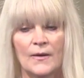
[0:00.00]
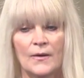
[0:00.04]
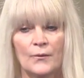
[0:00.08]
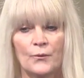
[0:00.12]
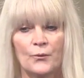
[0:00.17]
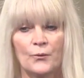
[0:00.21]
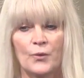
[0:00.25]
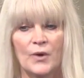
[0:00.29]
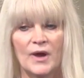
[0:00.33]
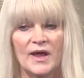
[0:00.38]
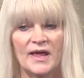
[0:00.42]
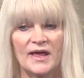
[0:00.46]

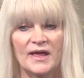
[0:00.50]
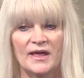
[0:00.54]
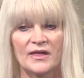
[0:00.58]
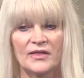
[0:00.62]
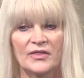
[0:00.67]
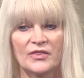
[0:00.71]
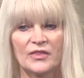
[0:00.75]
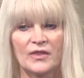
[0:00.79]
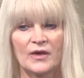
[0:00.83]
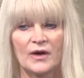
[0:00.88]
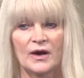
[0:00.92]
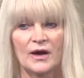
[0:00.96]

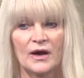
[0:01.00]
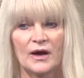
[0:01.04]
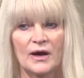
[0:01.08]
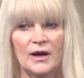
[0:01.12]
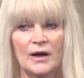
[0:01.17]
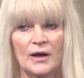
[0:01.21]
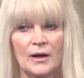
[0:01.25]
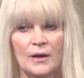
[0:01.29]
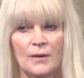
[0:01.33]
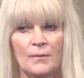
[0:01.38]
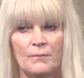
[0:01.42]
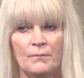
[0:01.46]
with
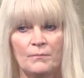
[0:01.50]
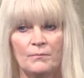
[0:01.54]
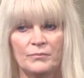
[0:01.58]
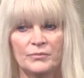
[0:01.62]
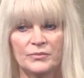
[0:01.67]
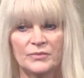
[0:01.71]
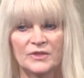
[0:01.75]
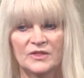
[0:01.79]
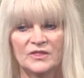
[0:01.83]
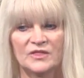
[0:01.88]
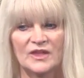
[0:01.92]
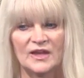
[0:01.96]
um,
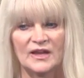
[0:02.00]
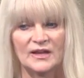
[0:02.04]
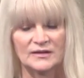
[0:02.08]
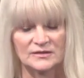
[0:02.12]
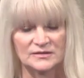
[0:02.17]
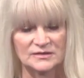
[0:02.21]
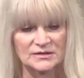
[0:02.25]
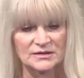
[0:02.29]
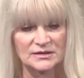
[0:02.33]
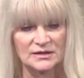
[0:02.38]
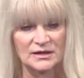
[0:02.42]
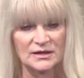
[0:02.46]

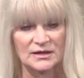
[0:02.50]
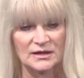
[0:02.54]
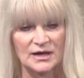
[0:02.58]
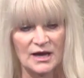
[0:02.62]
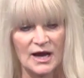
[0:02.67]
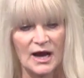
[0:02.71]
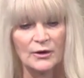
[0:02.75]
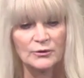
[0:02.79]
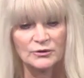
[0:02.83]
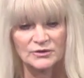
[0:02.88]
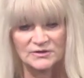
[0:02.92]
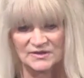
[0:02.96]
things
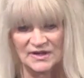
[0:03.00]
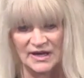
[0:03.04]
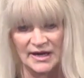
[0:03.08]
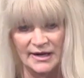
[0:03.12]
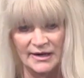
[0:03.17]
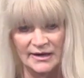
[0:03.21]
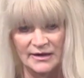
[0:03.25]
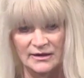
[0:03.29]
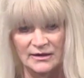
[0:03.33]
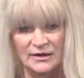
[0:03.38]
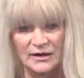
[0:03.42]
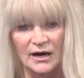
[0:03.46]

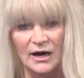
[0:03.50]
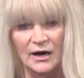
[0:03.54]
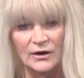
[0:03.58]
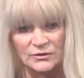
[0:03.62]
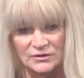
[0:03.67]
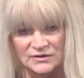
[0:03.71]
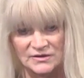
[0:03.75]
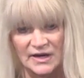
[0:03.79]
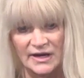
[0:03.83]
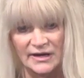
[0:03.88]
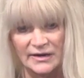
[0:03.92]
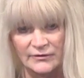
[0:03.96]
outside,
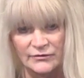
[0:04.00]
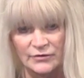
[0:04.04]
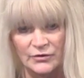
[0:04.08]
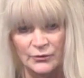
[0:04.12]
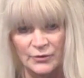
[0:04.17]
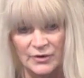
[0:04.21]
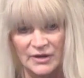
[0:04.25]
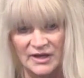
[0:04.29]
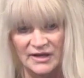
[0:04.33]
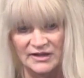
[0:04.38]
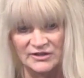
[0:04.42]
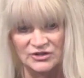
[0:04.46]
outside of the
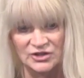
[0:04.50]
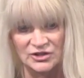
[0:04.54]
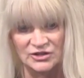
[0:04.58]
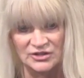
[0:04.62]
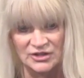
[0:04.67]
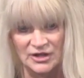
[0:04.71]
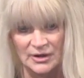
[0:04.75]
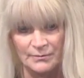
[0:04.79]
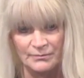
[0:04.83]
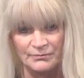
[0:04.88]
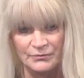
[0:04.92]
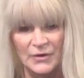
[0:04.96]

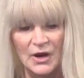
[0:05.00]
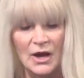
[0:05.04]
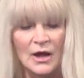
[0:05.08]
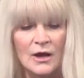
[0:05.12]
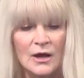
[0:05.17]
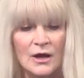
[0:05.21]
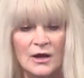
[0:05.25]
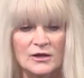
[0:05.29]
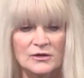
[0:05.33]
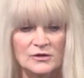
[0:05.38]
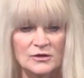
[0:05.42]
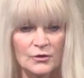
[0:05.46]
relationship.
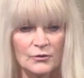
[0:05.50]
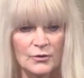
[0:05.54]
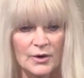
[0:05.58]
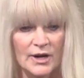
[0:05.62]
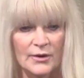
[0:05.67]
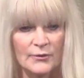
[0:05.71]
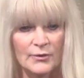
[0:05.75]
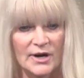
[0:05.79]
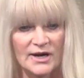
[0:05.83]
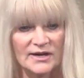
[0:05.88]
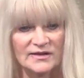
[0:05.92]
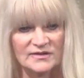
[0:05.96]
So what
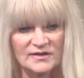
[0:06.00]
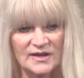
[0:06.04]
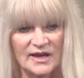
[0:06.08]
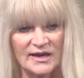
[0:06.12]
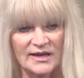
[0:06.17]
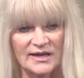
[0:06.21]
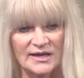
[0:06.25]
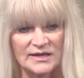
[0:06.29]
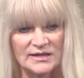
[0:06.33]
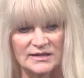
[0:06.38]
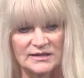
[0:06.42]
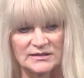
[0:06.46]
I want to
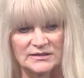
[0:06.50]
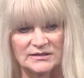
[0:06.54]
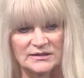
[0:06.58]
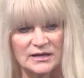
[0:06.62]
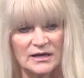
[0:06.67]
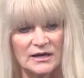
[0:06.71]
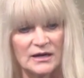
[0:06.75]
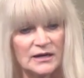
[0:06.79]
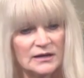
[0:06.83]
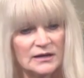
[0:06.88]
say is,